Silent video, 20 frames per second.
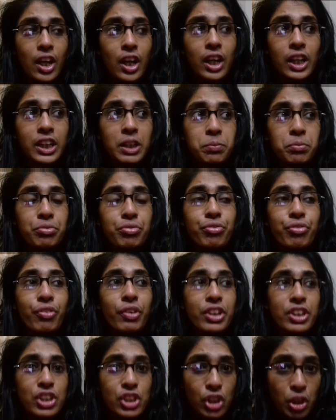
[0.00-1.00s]
I am
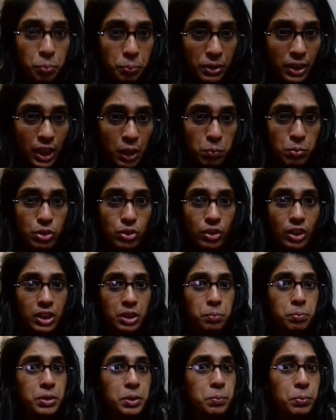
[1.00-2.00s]
afraid to open up to
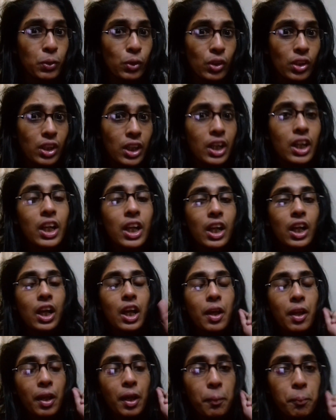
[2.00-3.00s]
other people,
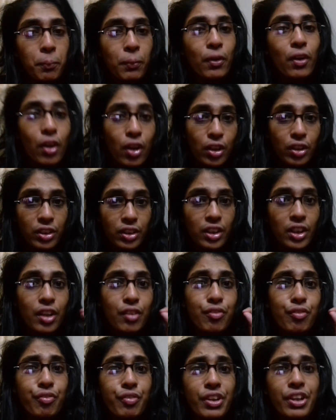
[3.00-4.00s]
apart
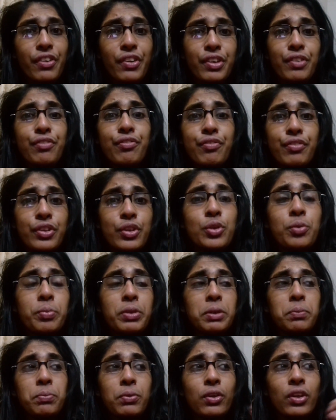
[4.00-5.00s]
a very few
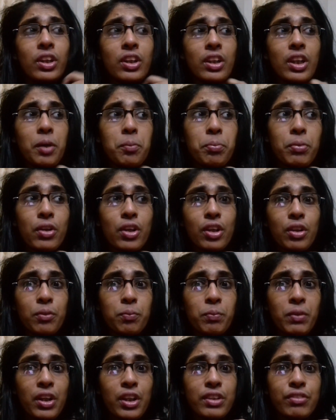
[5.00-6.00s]
people,
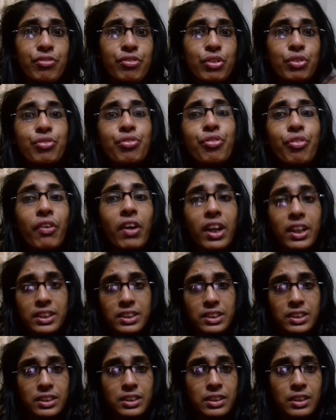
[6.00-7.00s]
apart my few
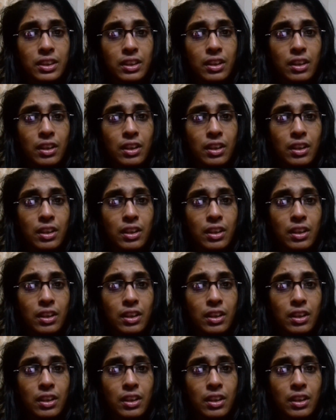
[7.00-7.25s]
friends.